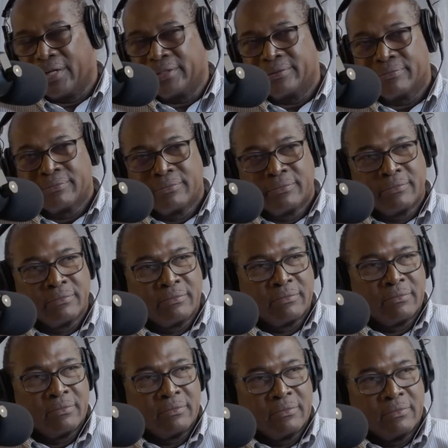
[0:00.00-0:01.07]
All right.
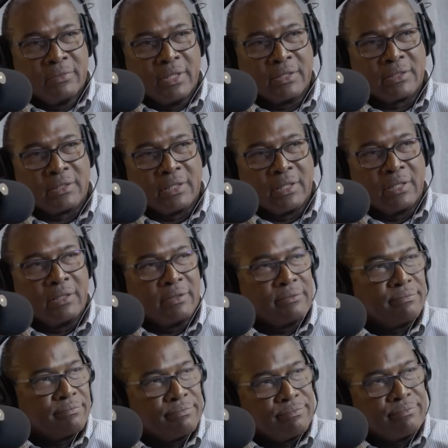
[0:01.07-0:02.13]
Let's
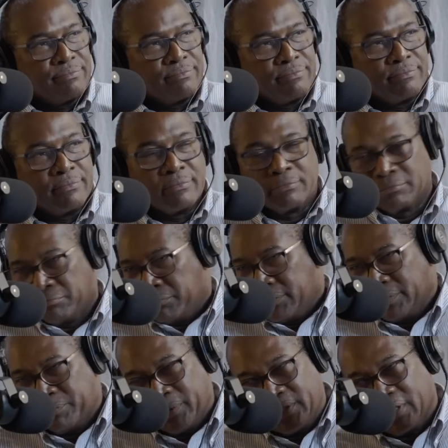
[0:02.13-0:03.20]
be
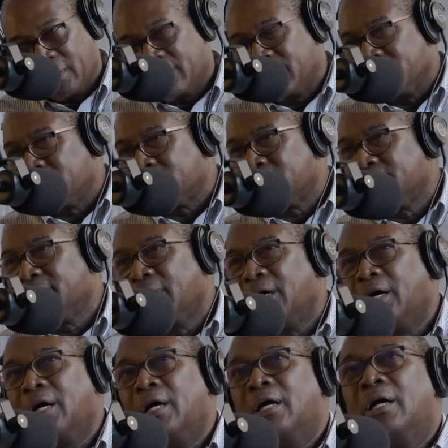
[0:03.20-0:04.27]
generous,
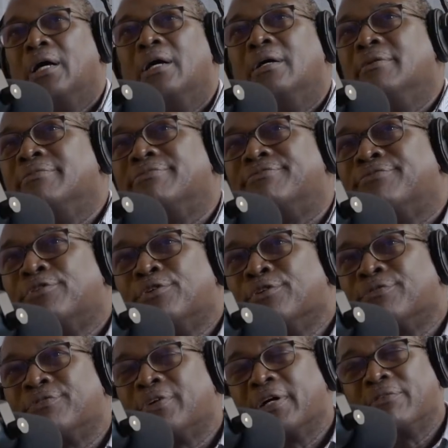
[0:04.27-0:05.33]
4,000
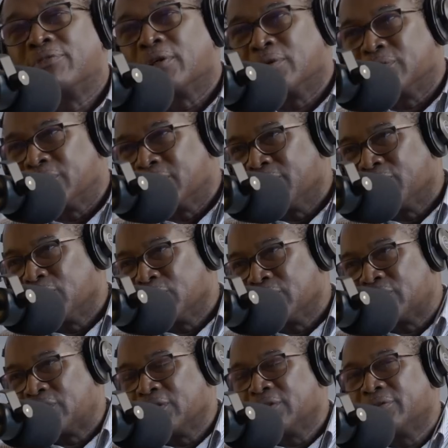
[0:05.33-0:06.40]
or 5,000 of
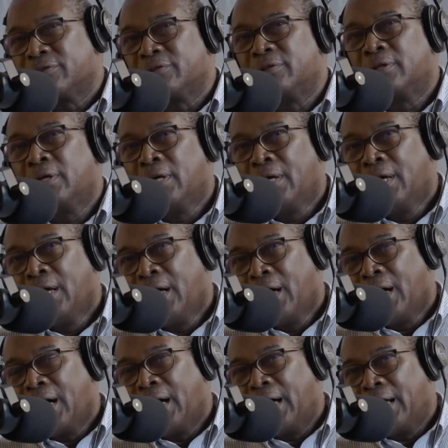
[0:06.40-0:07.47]
those children,
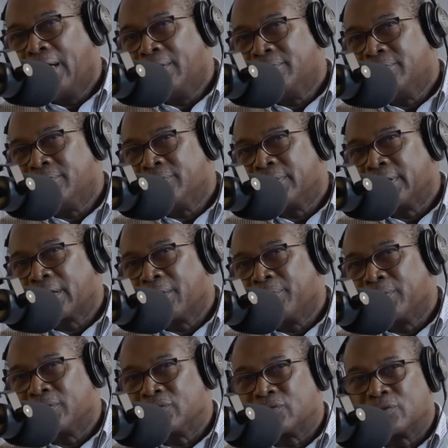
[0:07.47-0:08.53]
when they
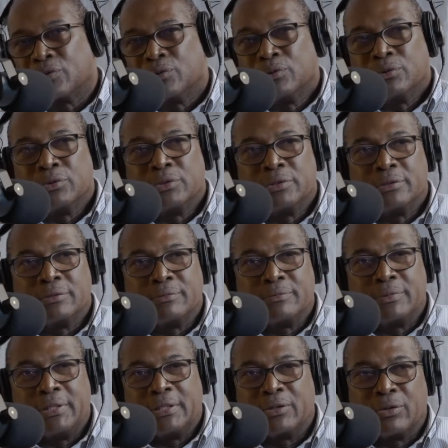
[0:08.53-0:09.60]
come out of school,
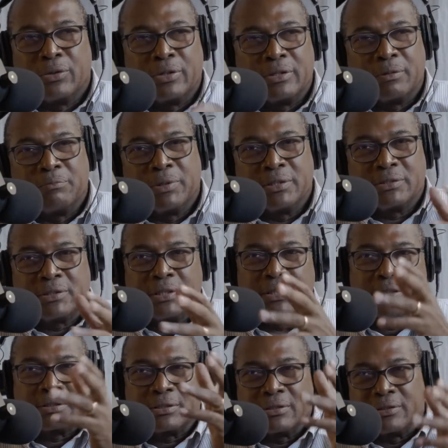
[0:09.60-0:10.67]
either go into
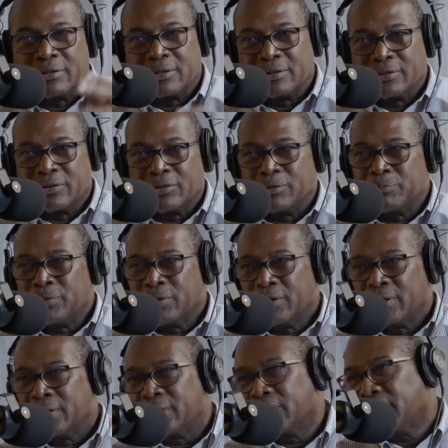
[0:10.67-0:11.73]
business or they're
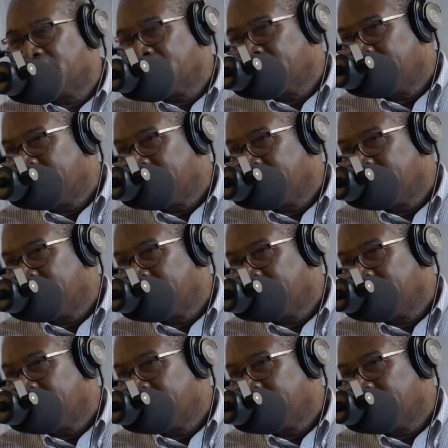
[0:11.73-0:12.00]
employed.